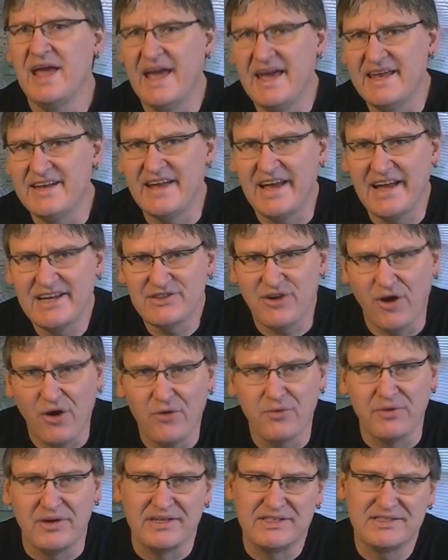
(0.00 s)
And as
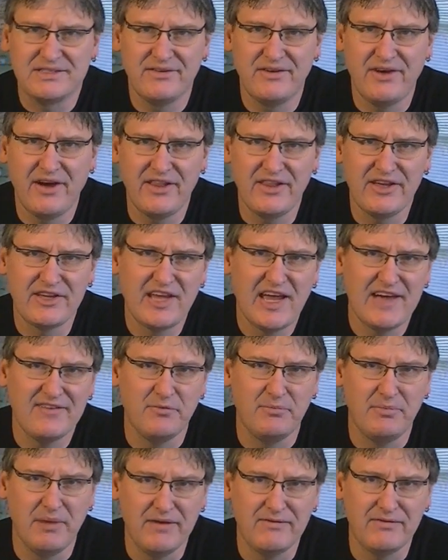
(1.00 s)
always, I like to
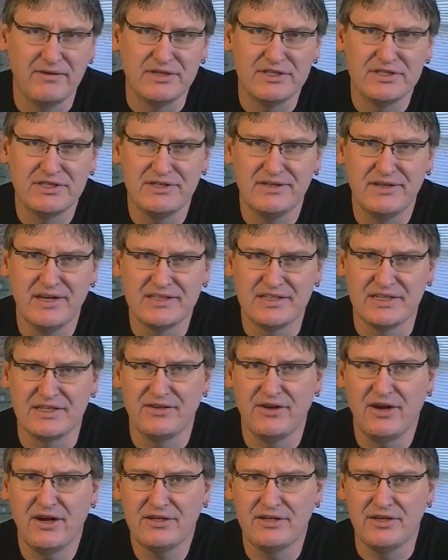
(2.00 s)
have a beverage as I
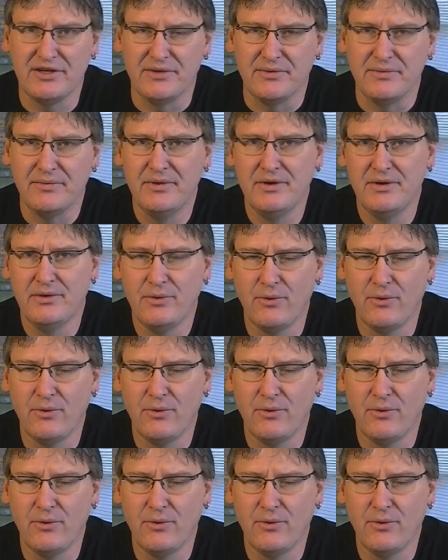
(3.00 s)
talk to you